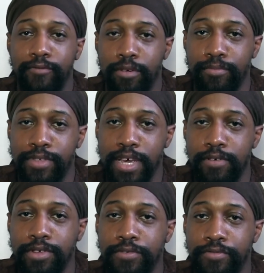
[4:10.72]
from
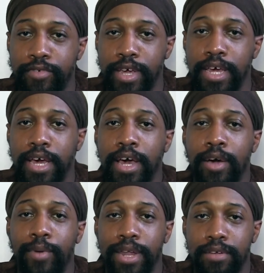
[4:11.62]
0 to 3,
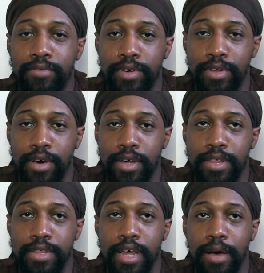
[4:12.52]
when
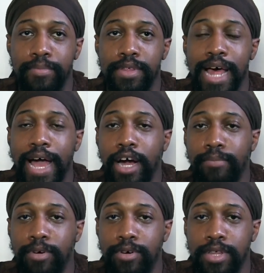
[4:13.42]

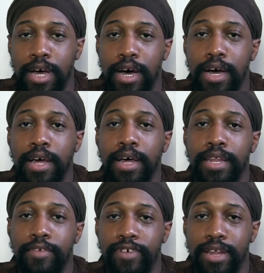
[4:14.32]
psychomotor
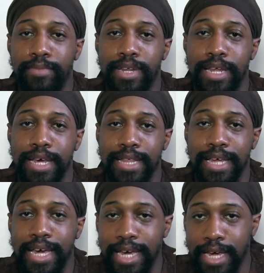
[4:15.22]
development is
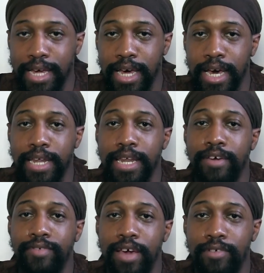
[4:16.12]
key, yeah.
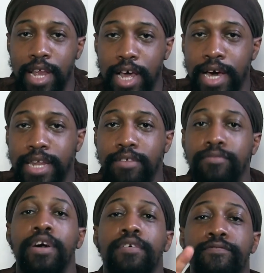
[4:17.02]
They're
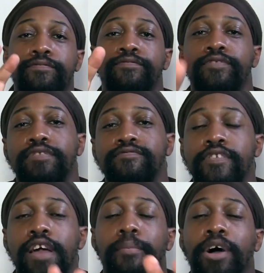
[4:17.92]
learning
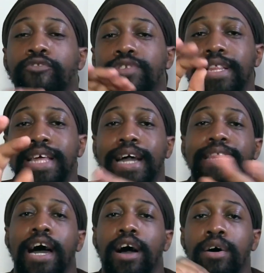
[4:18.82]
very much through their
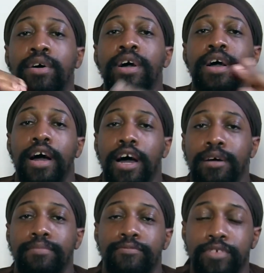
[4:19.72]
tactile
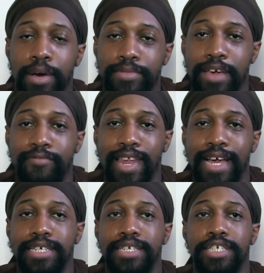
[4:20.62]

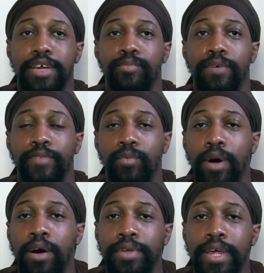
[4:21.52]
relationship with the
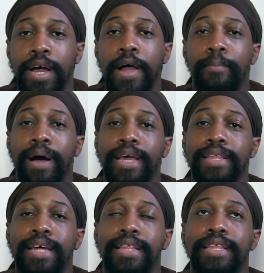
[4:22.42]
world. But he
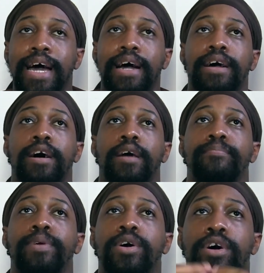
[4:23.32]
says that
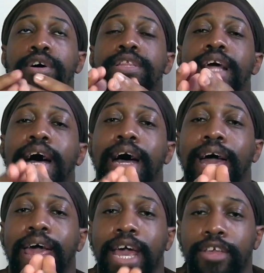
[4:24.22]
because
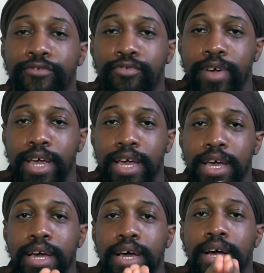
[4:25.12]
at age
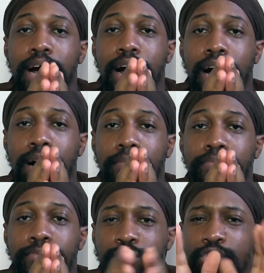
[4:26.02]
3
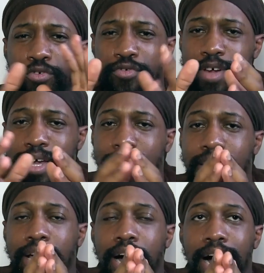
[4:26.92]
to 3,
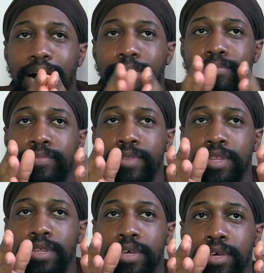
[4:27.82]

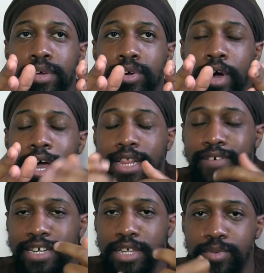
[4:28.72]
your
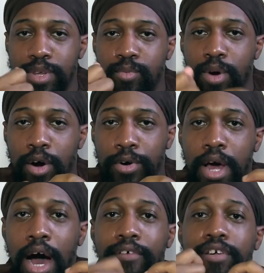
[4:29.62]
interactions with the
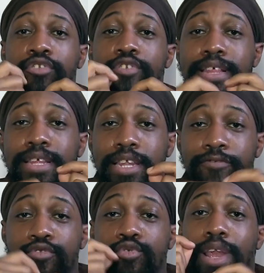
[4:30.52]
world are increasingly
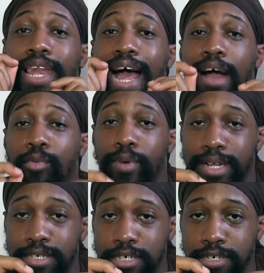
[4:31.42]
through
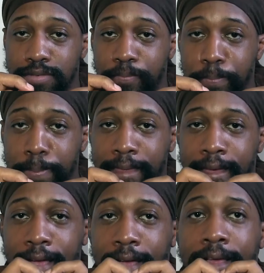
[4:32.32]
language,
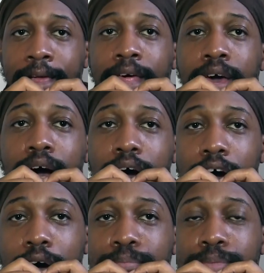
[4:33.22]
yeah,
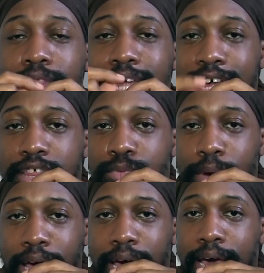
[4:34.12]
that's
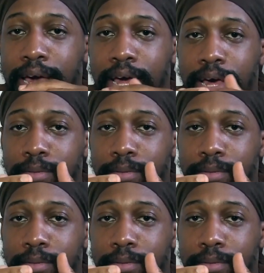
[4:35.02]
where